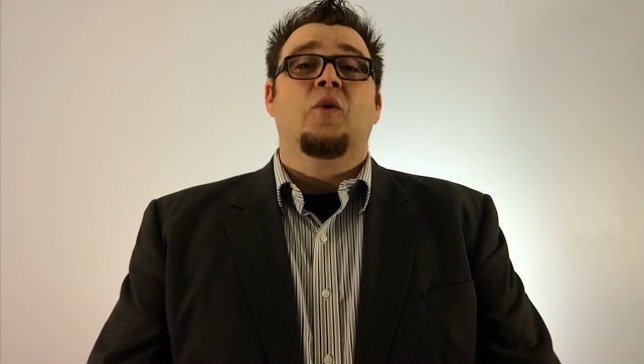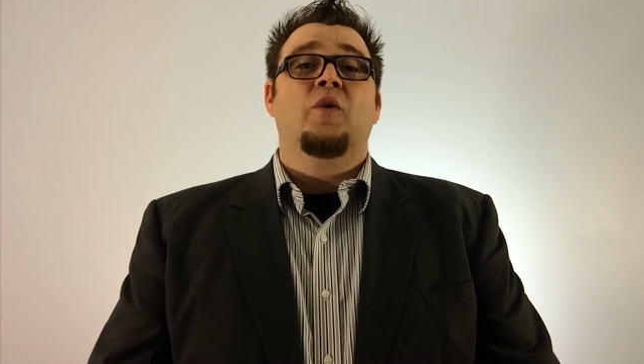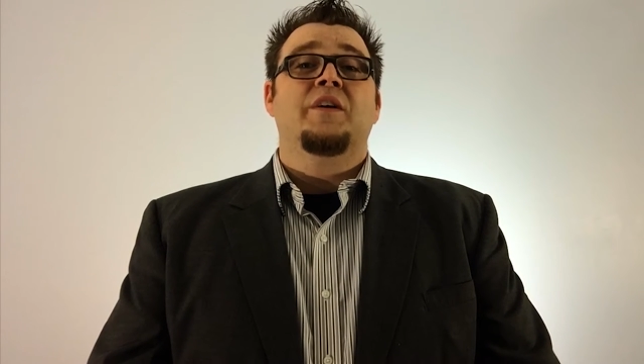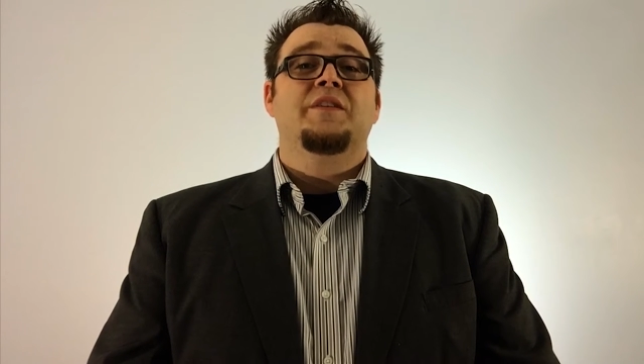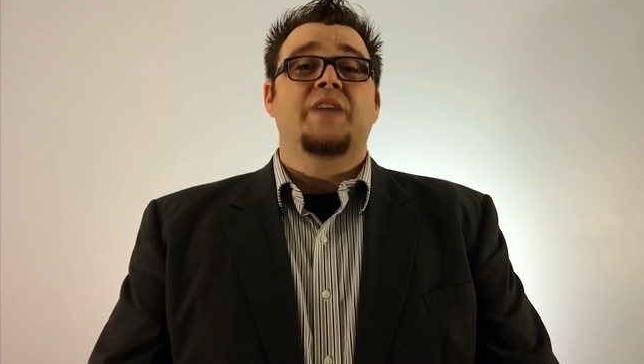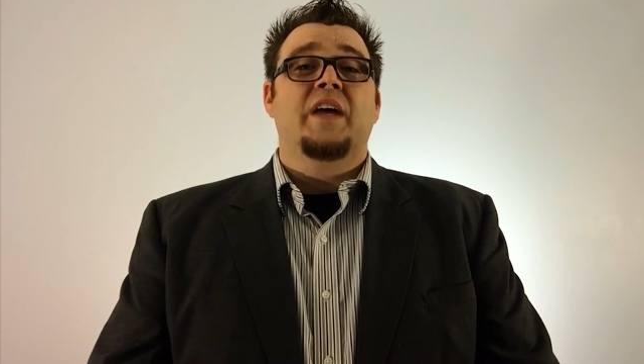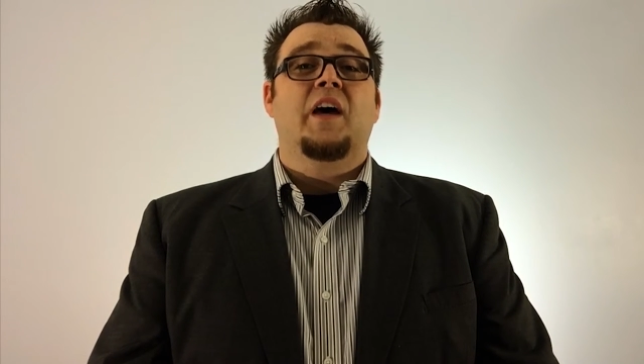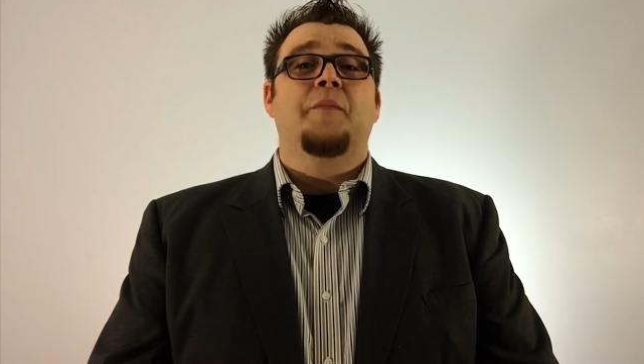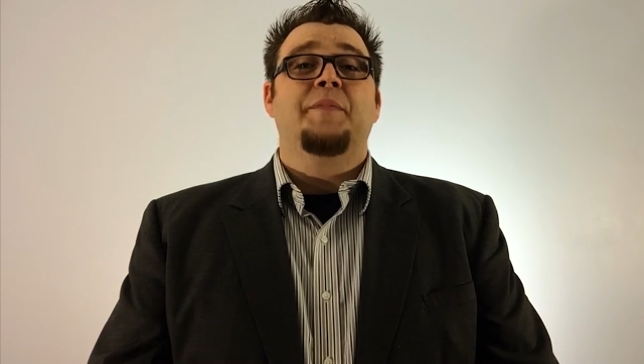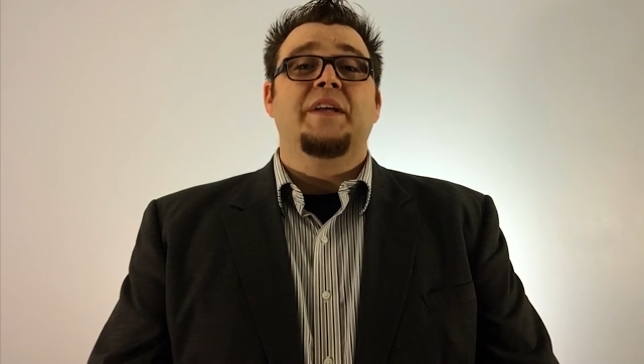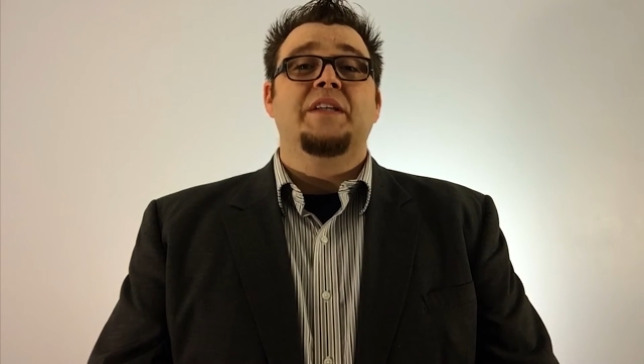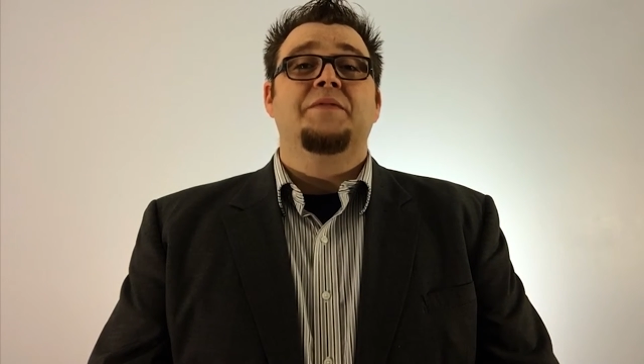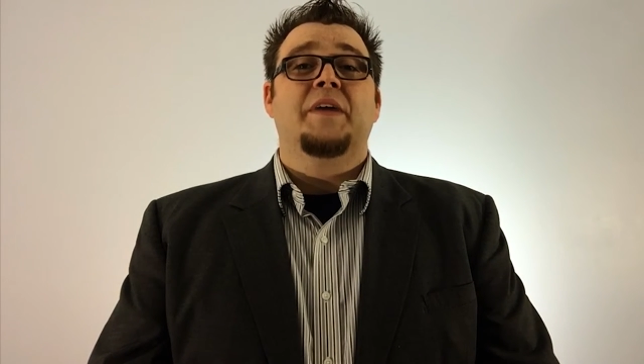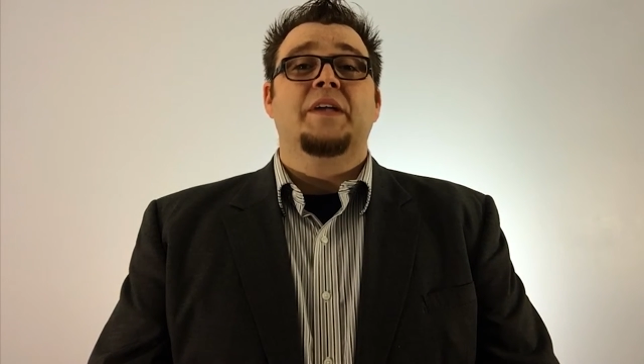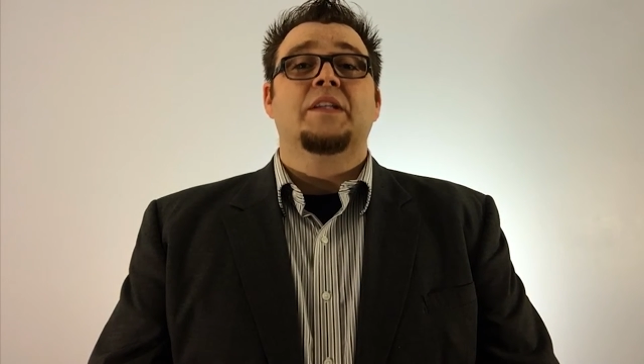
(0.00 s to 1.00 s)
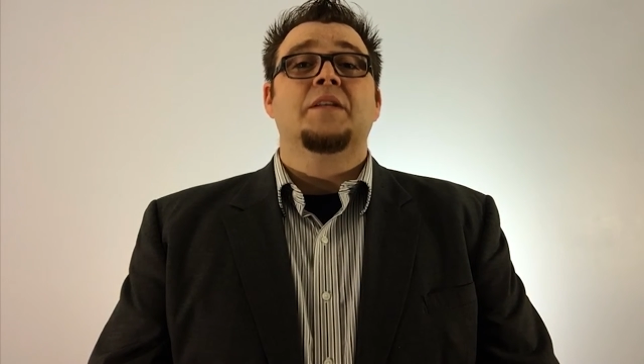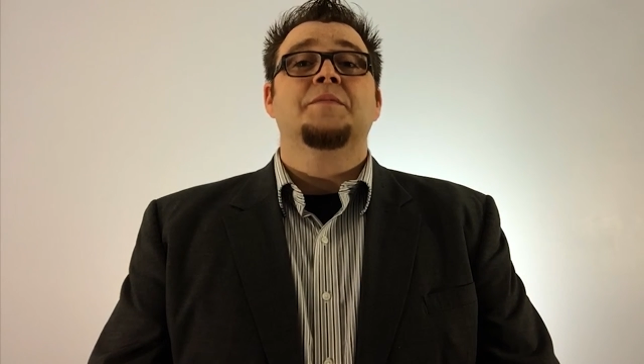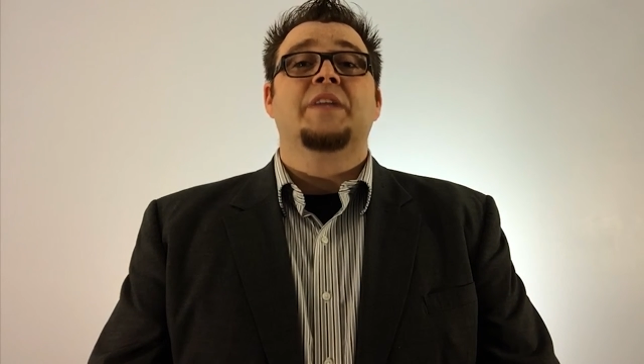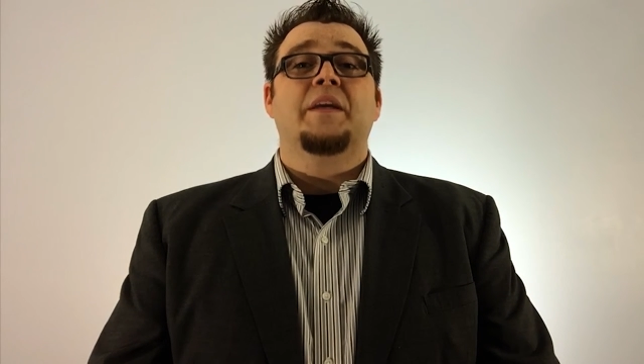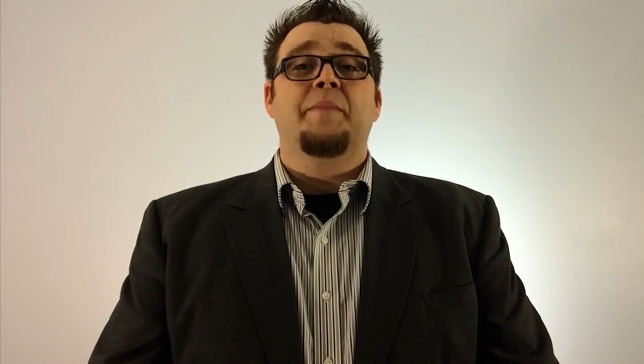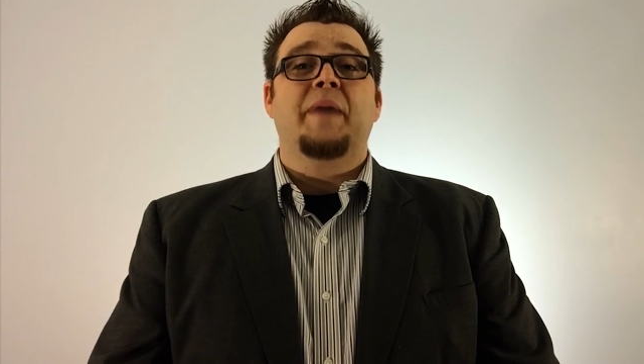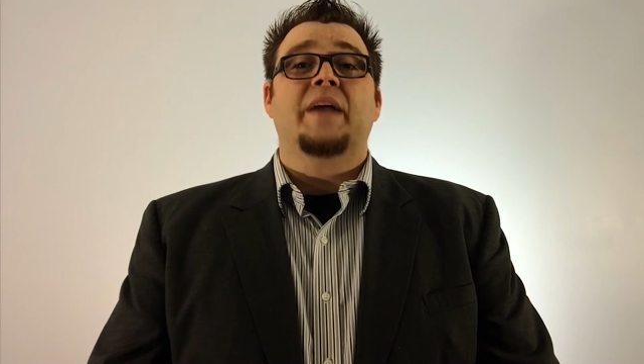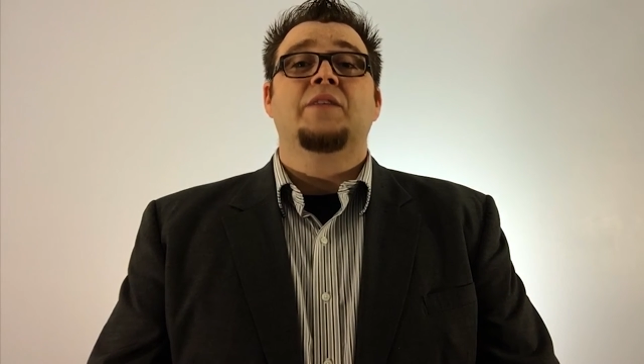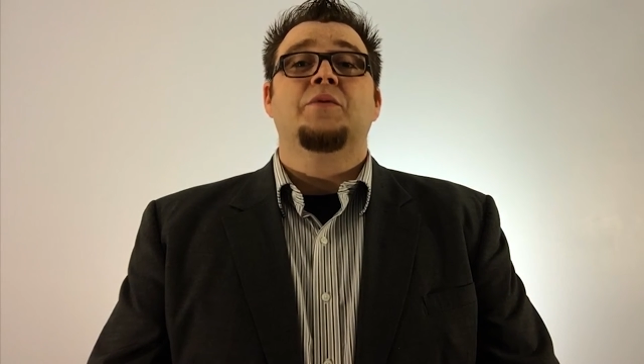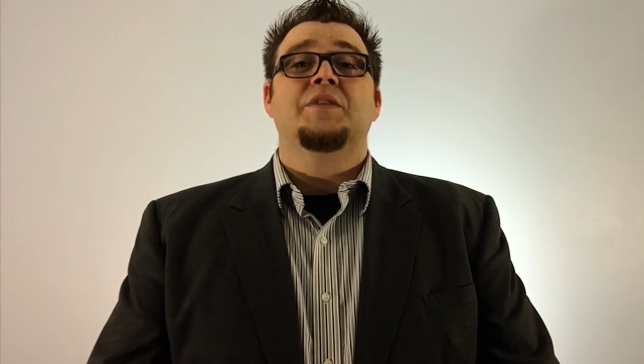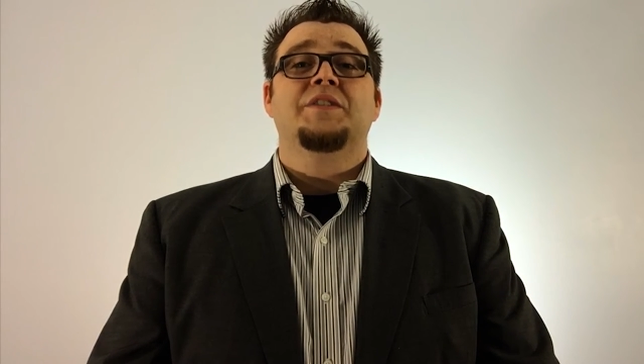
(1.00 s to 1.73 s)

in order to help these victims get back